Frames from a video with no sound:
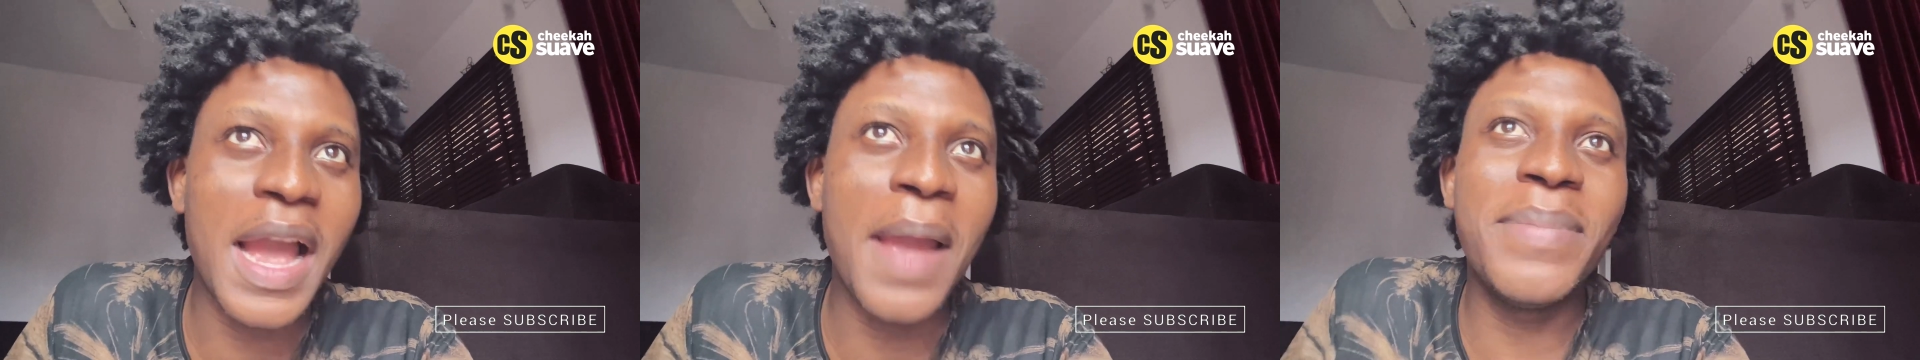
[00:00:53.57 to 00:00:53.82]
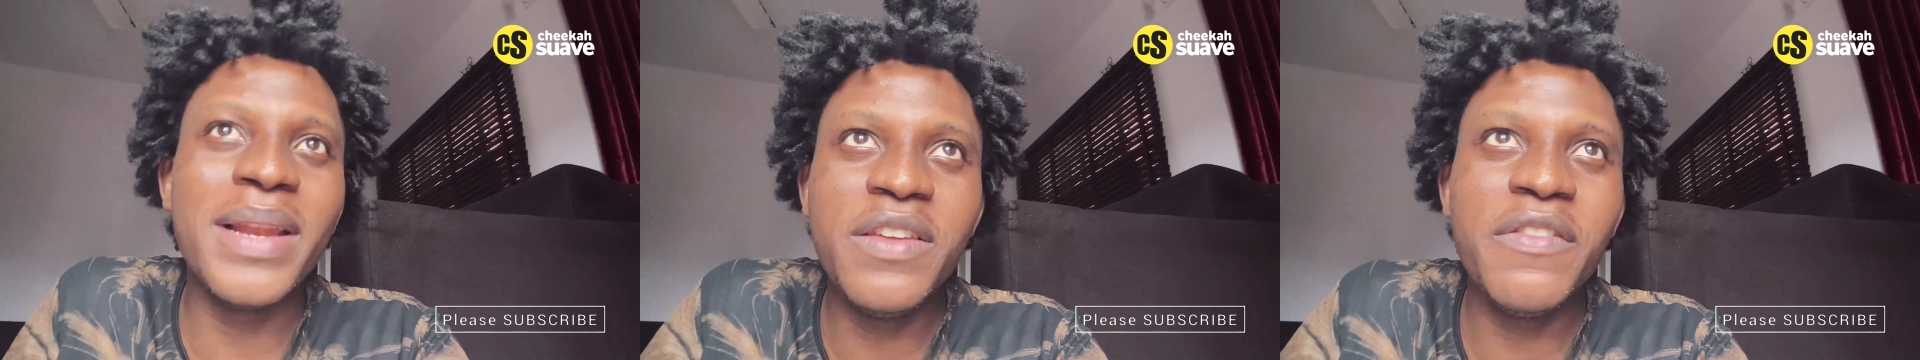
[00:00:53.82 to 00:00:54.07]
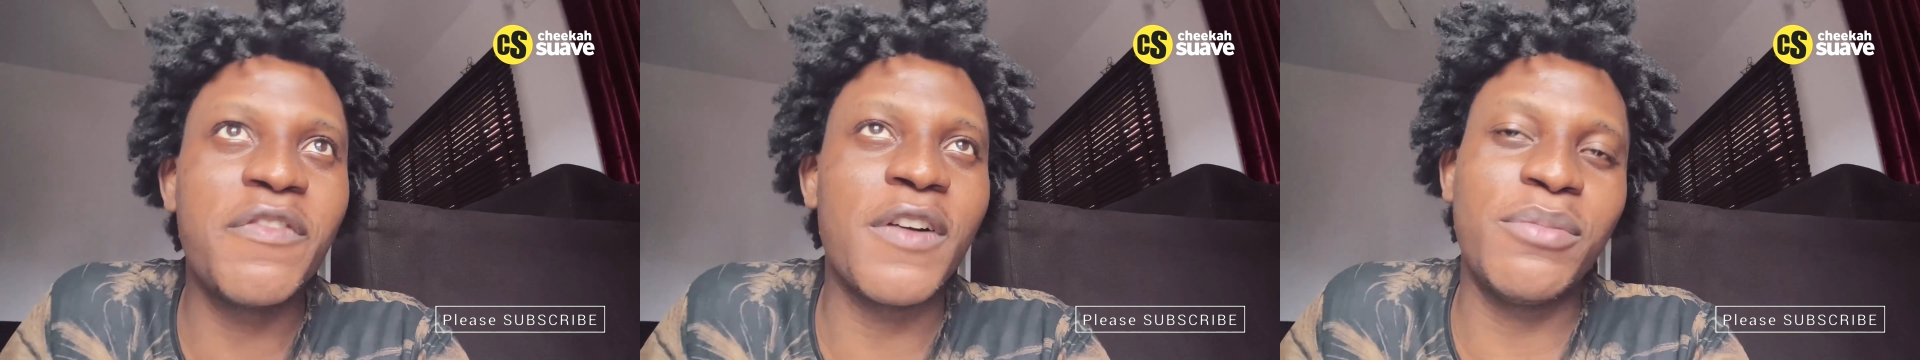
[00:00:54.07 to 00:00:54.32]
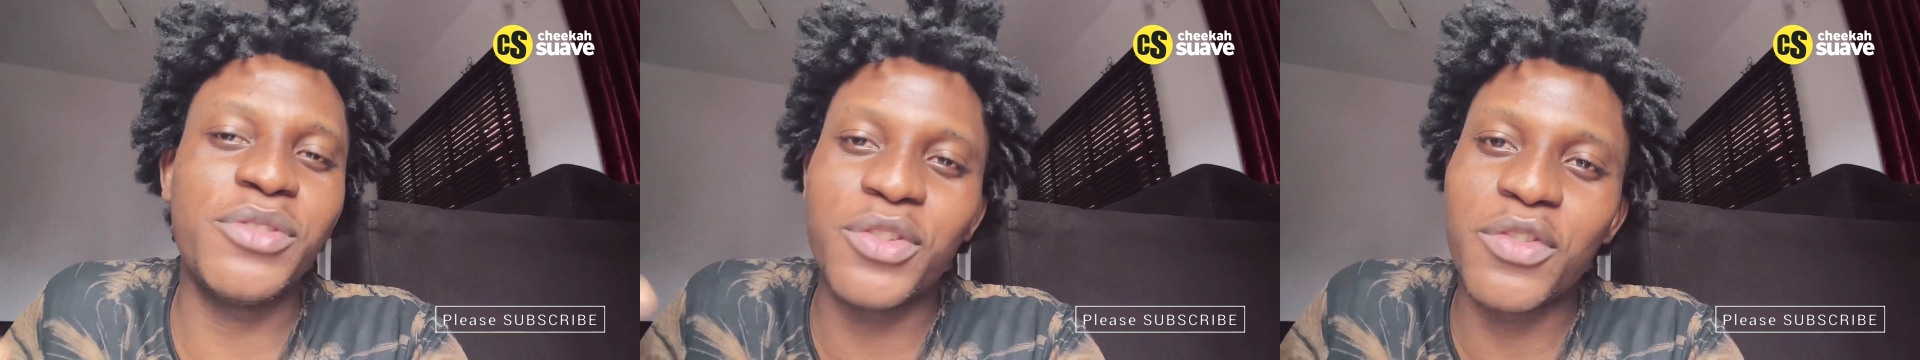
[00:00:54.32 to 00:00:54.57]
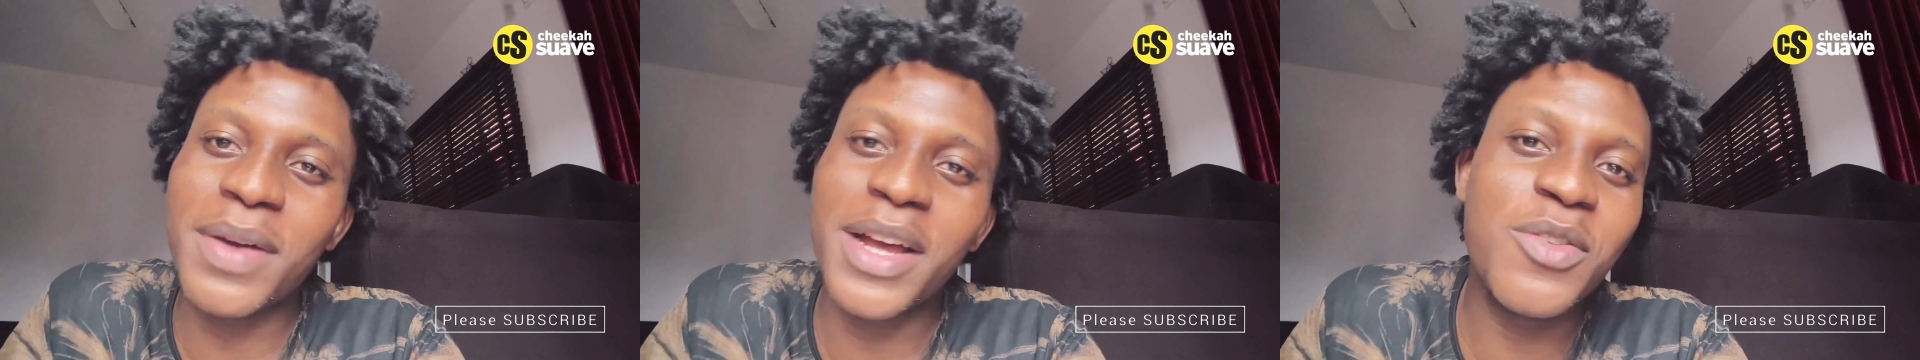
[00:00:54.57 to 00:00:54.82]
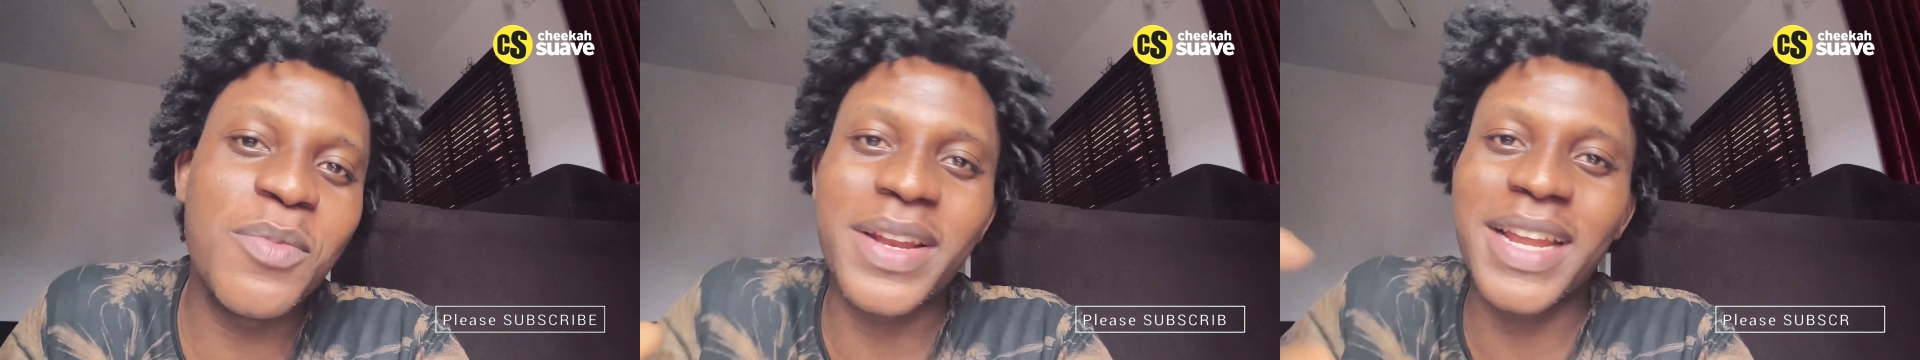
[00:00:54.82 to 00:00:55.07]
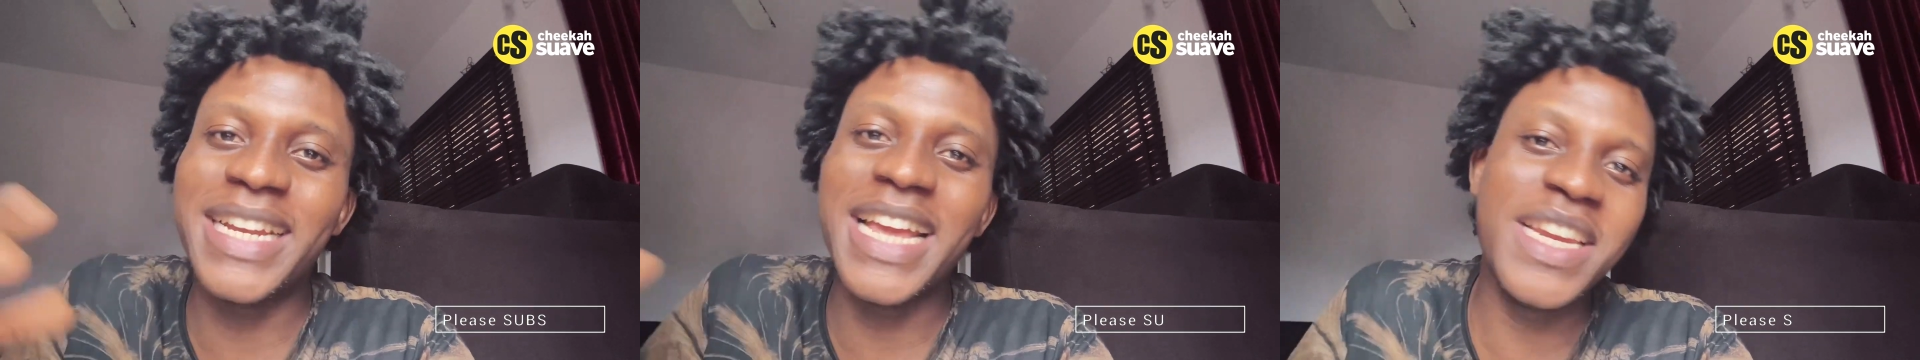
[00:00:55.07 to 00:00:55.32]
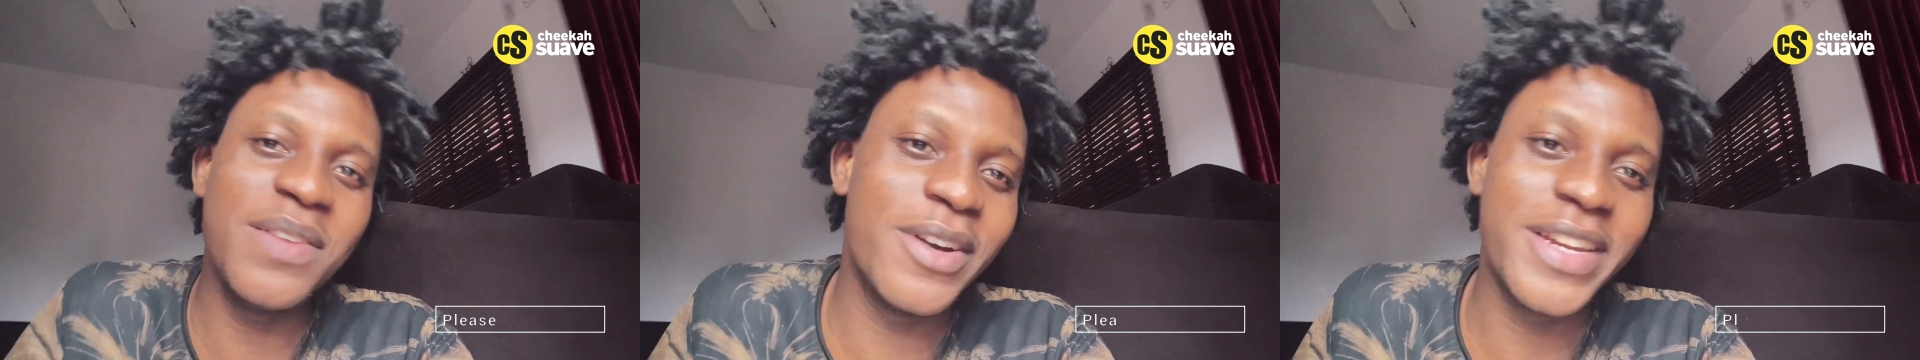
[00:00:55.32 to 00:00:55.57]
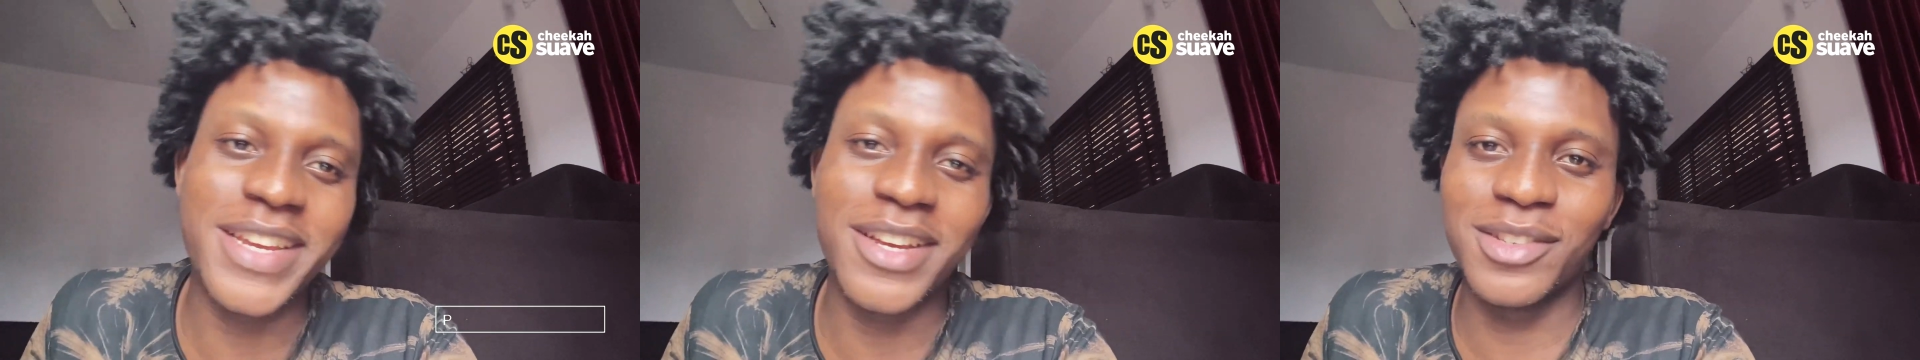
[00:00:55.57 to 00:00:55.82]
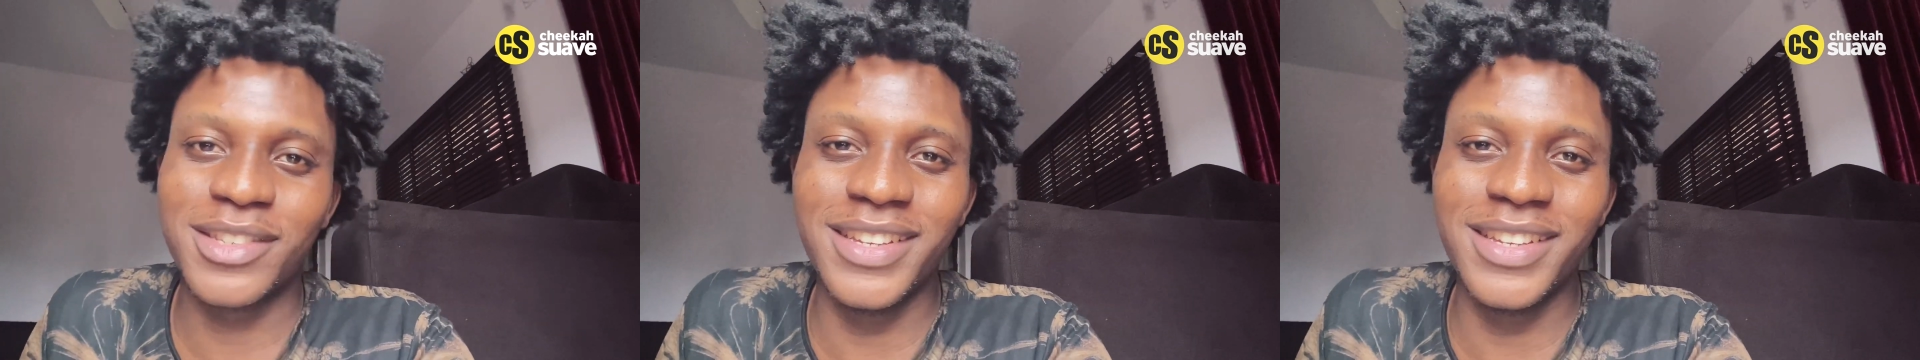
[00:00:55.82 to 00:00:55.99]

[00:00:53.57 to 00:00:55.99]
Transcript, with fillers: I believe Fabrizio Romano more than anybody else.